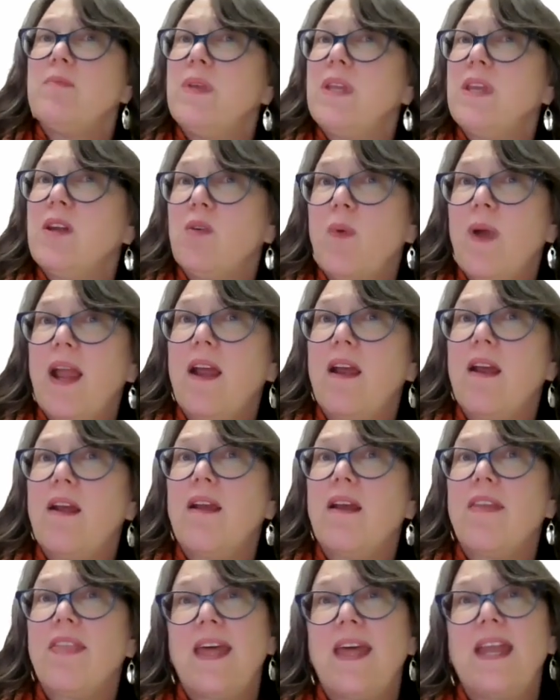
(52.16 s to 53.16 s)
Be aware
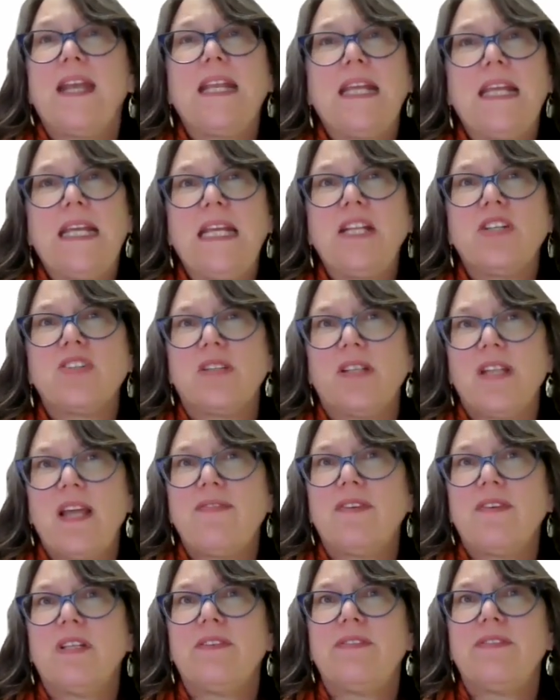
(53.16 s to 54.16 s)
that at each
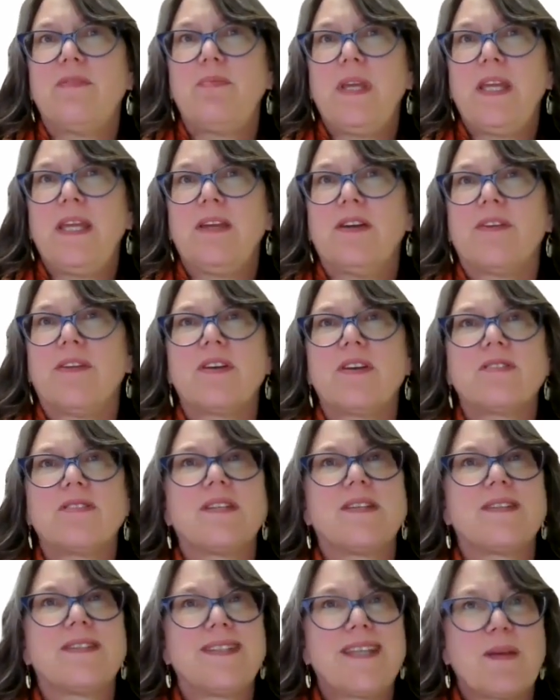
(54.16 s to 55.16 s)
level of appeal,
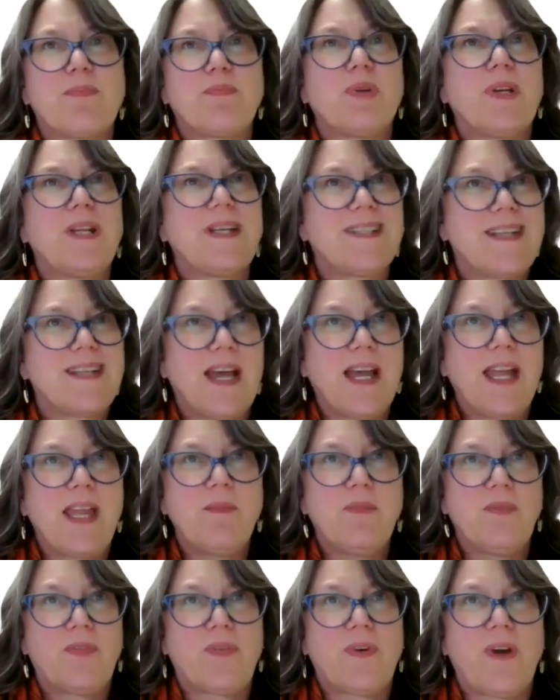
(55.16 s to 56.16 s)
there's a separate
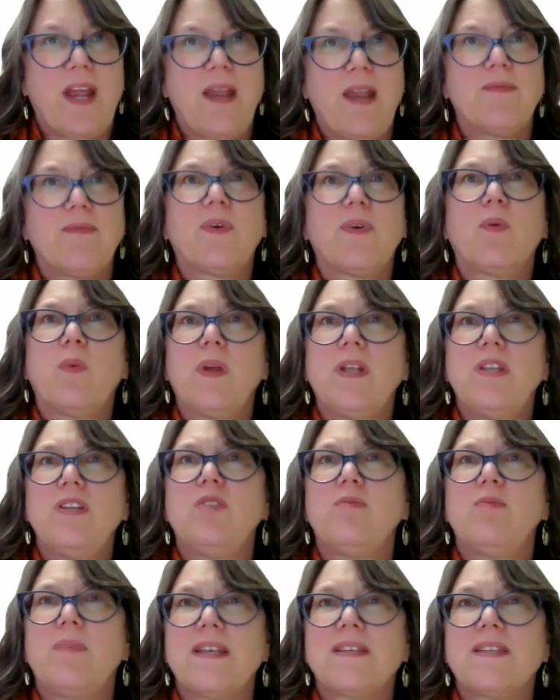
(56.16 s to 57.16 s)
time frame for when
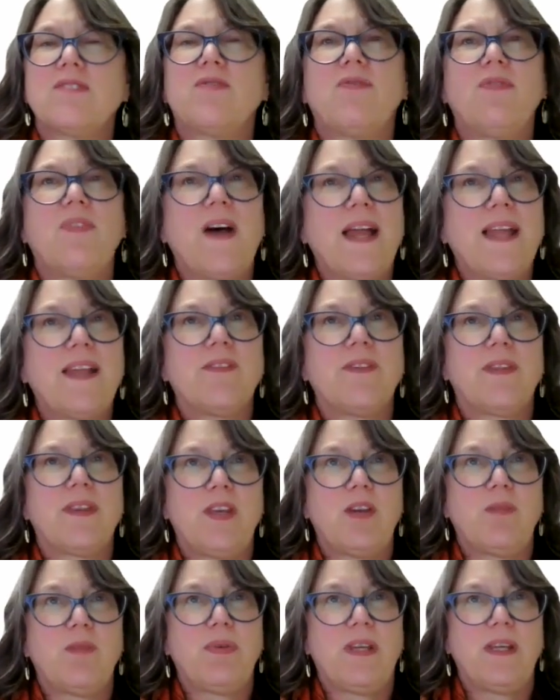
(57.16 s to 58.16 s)
you must file
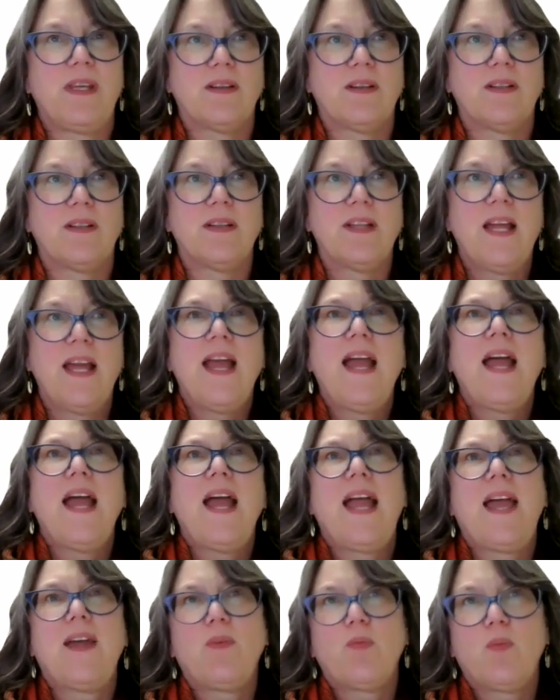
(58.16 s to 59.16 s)
the appeal
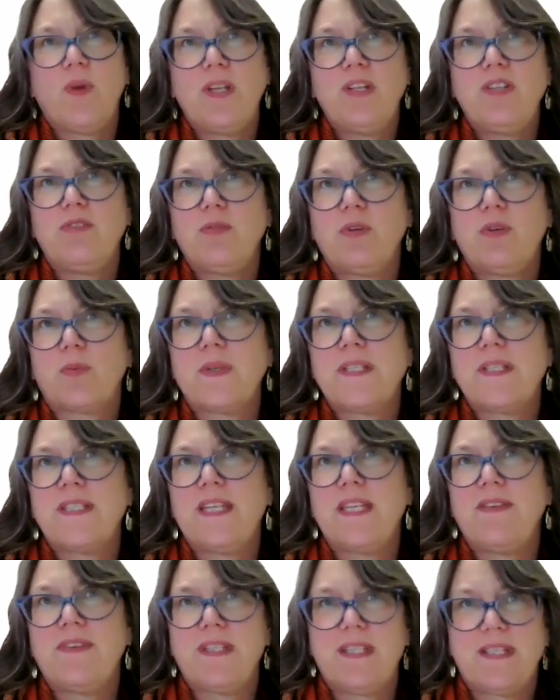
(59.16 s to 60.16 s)
and when you will
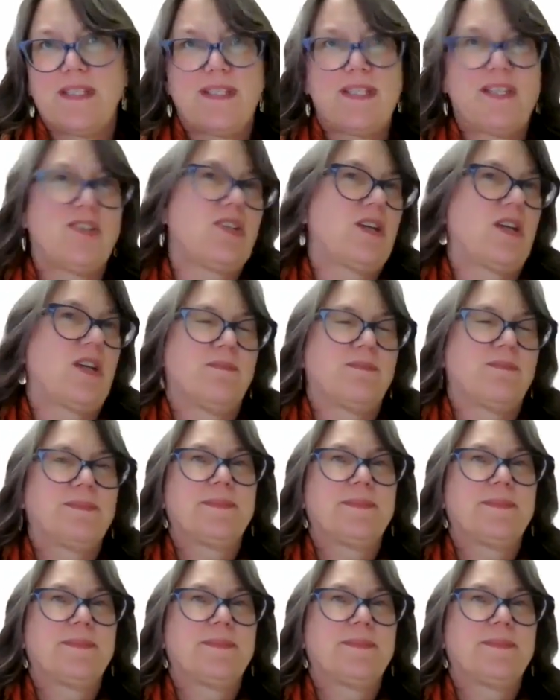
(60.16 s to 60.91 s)
receive a decision.